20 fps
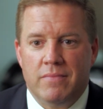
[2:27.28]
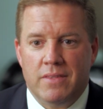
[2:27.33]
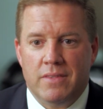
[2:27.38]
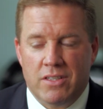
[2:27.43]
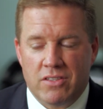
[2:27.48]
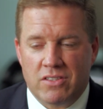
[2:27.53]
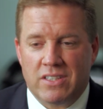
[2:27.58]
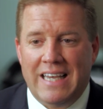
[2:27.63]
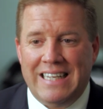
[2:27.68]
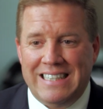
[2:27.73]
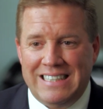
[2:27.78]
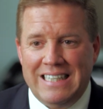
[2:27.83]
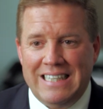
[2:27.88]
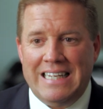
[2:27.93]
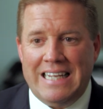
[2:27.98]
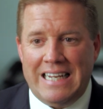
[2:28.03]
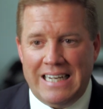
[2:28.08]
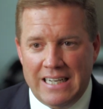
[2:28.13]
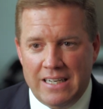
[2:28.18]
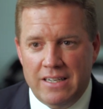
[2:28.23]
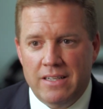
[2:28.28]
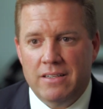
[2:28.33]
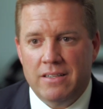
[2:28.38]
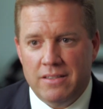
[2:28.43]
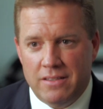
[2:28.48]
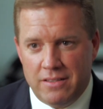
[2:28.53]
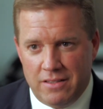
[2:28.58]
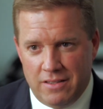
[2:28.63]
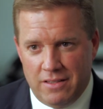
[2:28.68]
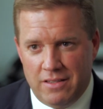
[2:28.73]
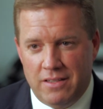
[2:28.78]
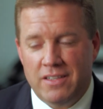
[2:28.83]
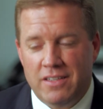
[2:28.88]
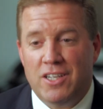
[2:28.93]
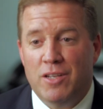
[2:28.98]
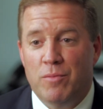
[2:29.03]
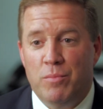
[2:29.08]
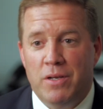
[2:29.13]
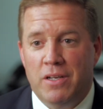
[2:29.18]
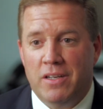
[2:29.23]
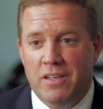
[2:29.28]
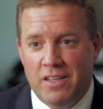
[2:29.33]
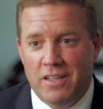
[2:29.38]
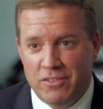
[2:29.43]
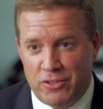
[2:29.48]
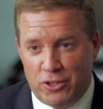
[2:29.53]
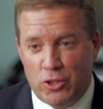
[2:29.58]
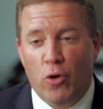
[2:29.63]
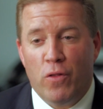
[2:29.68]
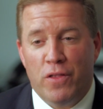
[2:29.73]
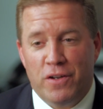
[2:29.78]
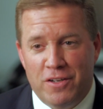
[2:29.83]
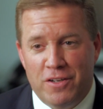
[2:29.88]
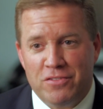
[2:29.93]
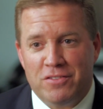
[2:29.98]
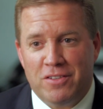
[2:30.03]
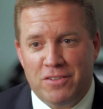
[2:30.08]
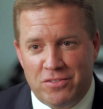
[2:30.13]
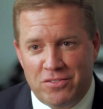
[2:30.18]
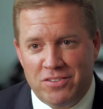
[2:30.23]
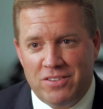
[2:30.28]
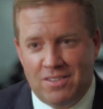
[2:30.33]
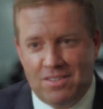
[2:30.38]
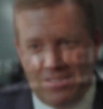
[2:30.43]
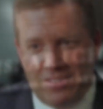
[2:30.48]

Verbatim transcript: this case needed to go the distance.